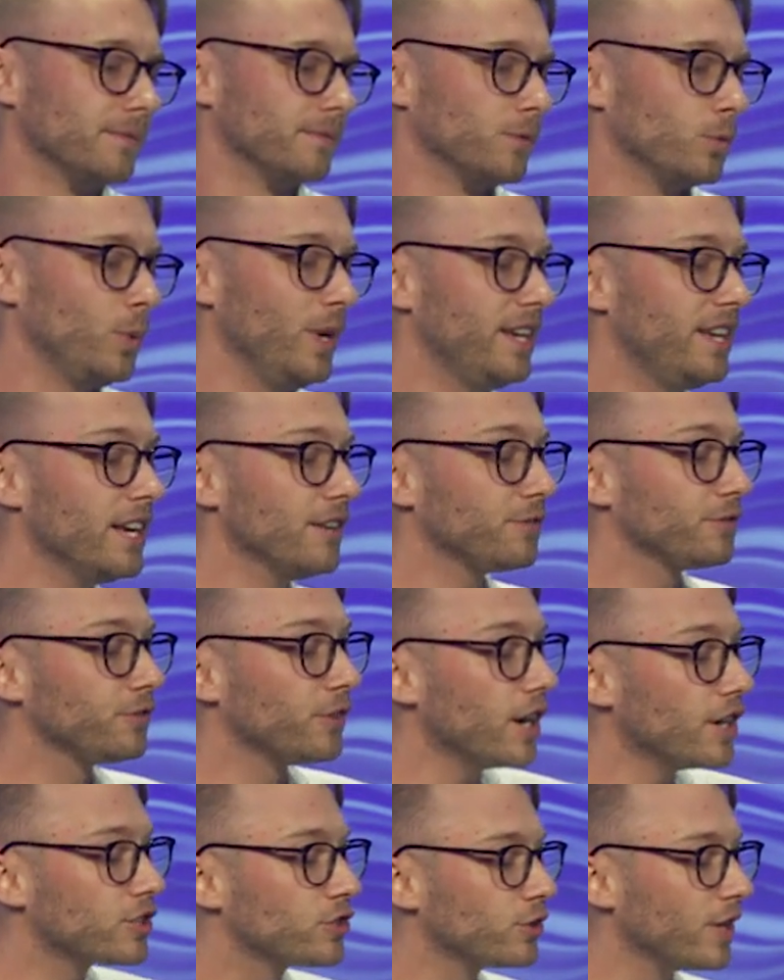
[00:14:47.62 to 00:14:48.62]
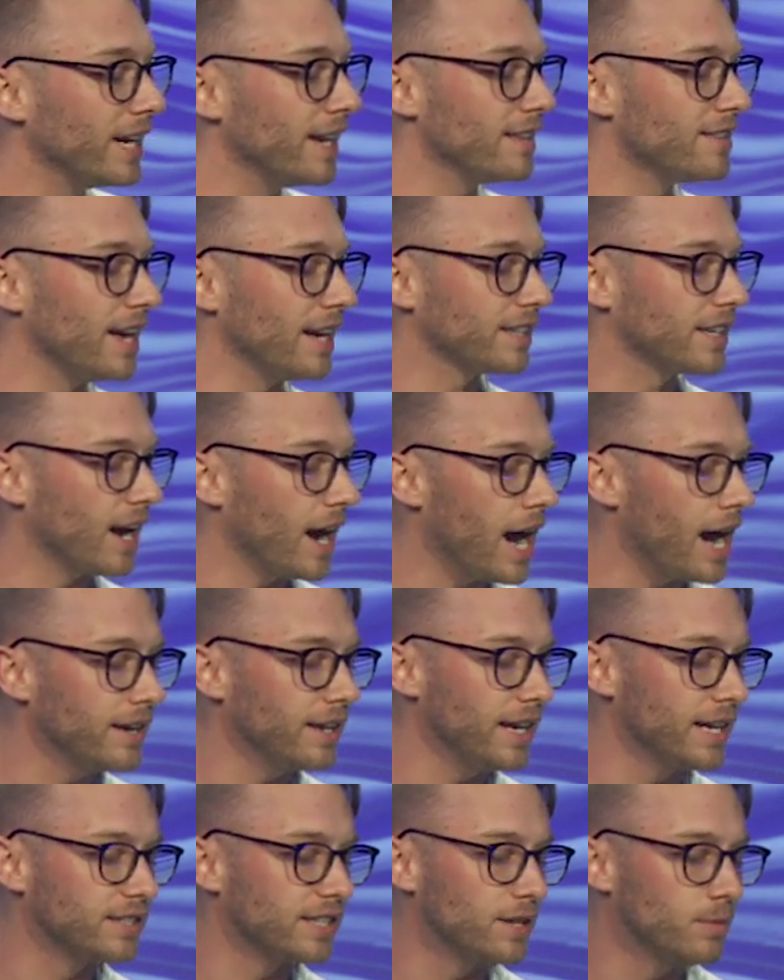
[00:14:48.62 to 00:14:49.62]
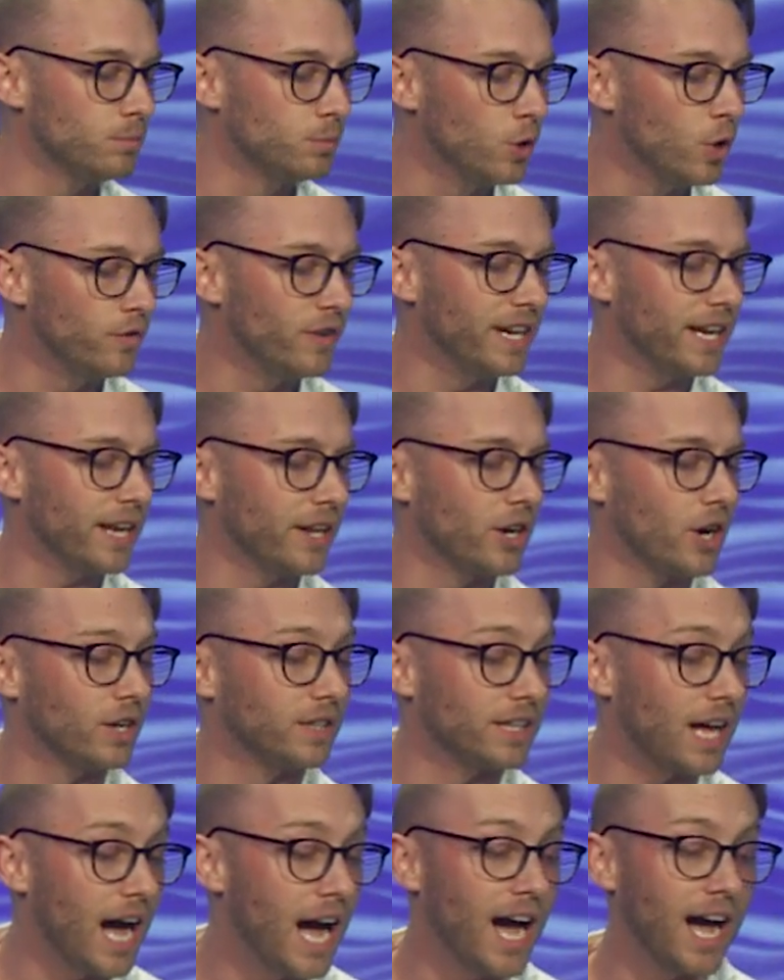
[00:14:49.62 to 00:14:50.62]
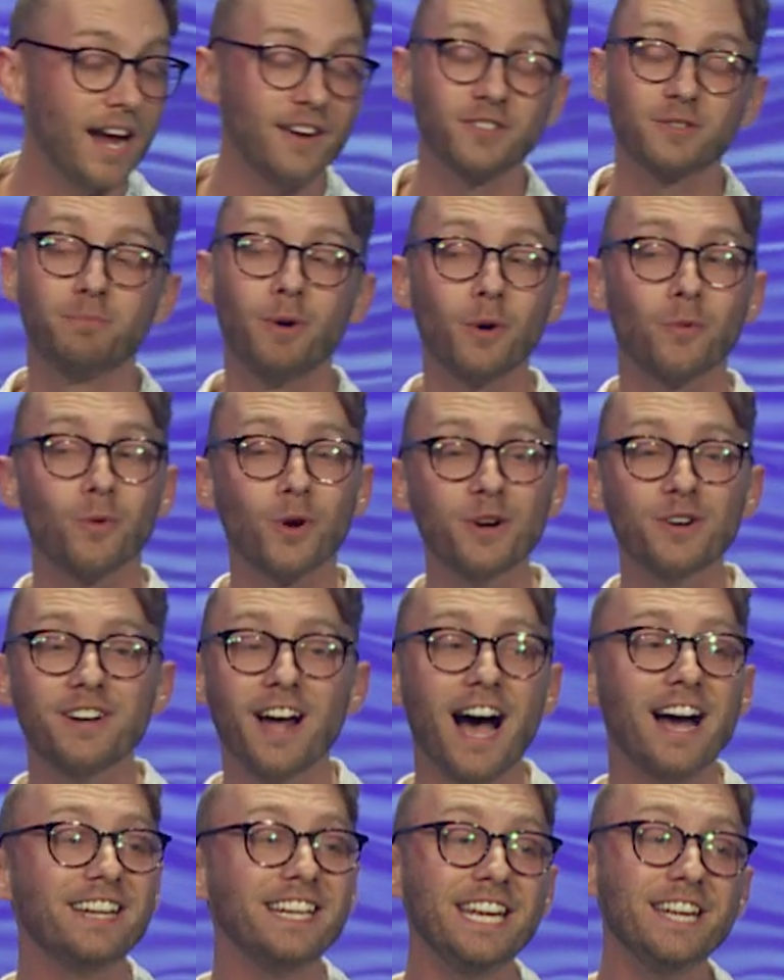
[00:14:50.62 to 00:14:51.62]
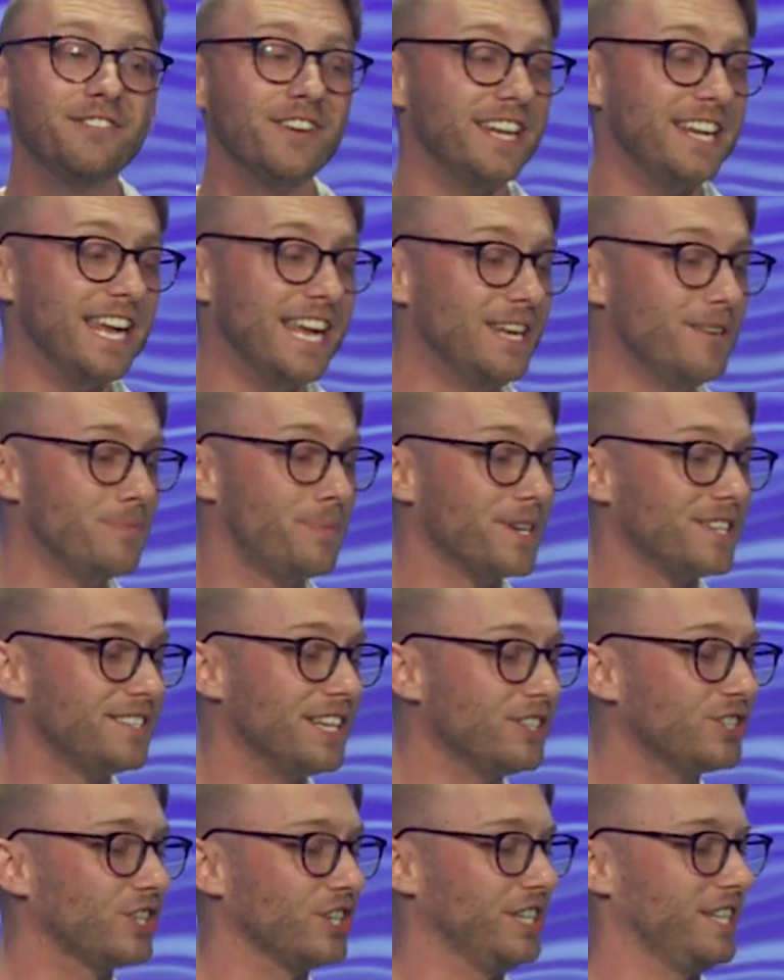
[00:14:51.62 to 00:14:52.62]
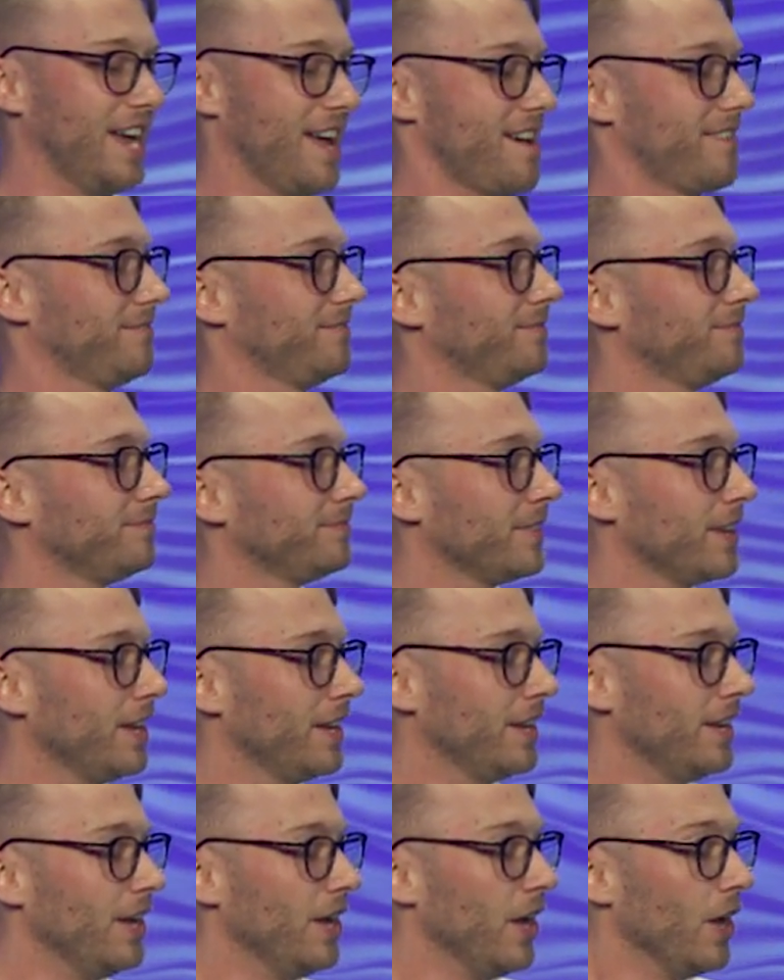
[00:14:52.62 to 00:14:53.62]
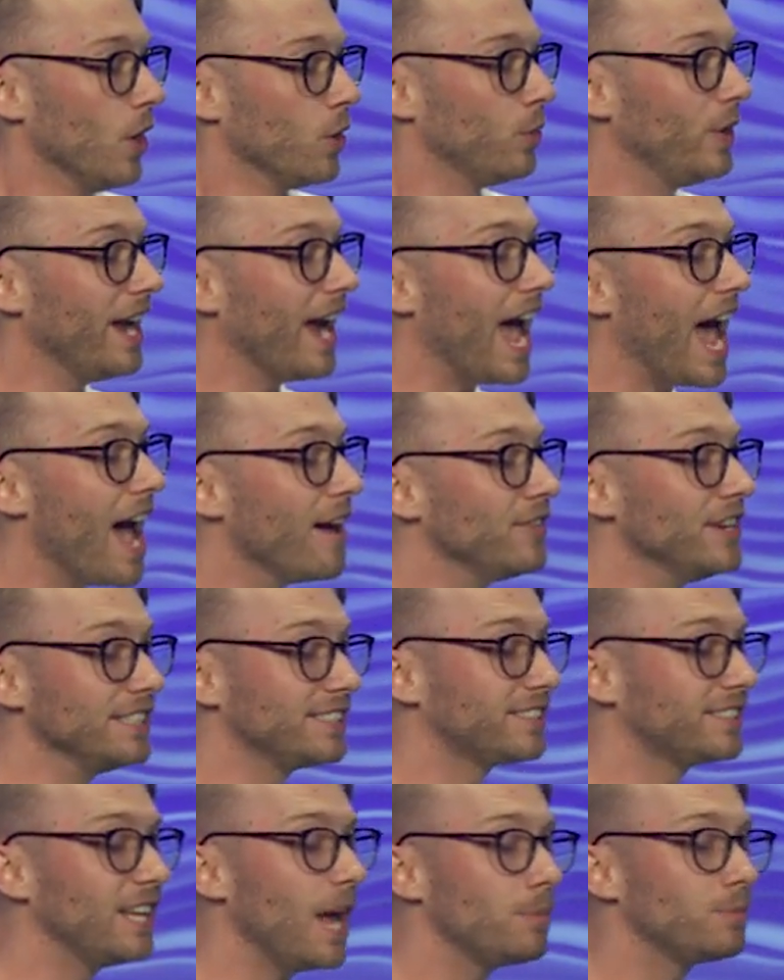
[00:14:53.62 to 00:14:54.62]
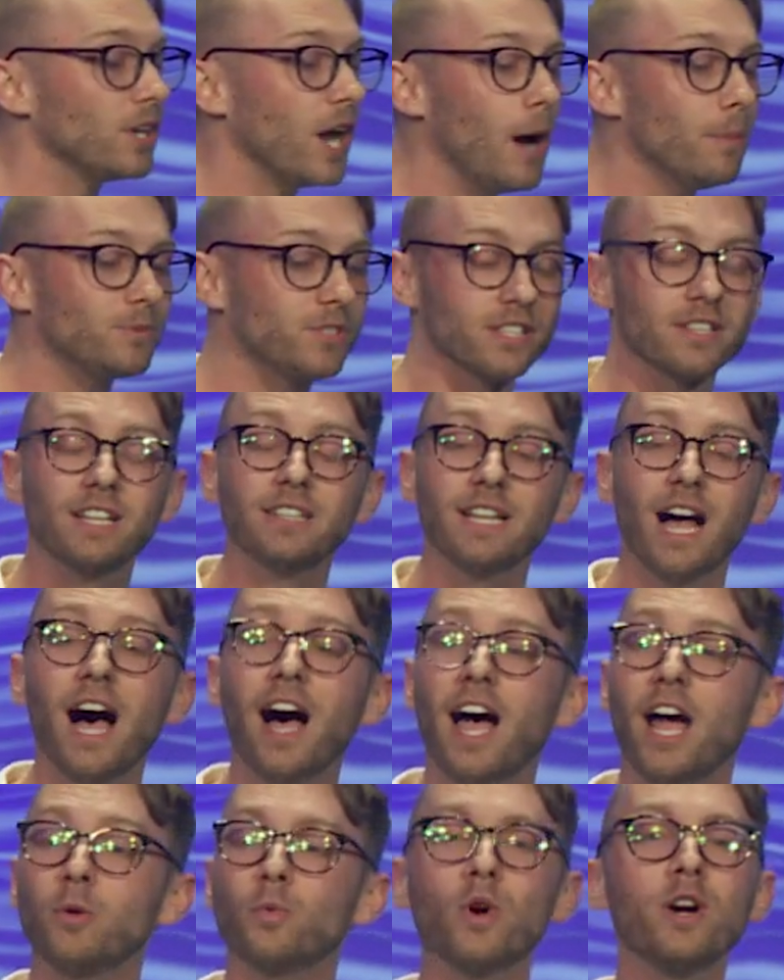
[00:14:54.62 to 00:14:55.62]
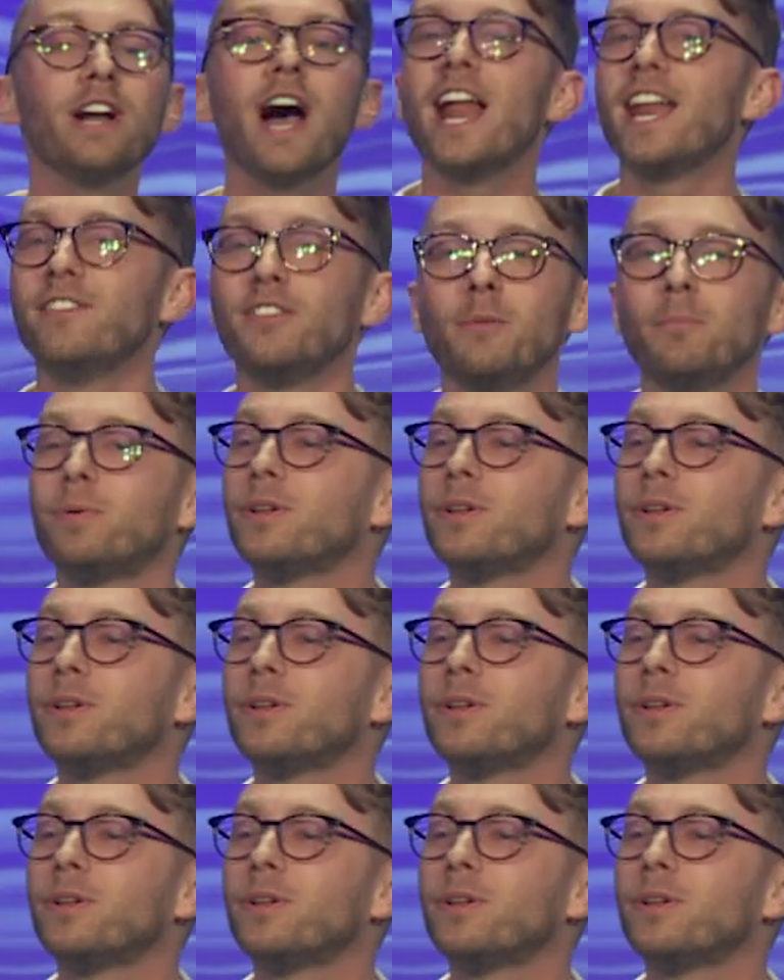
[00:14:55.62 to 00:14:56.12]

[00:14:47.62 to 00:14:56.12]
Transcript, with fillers: we get frustrated that God isn't moving in our lives, but we're not even in position yet. We haven't stepped up to the line. We're not even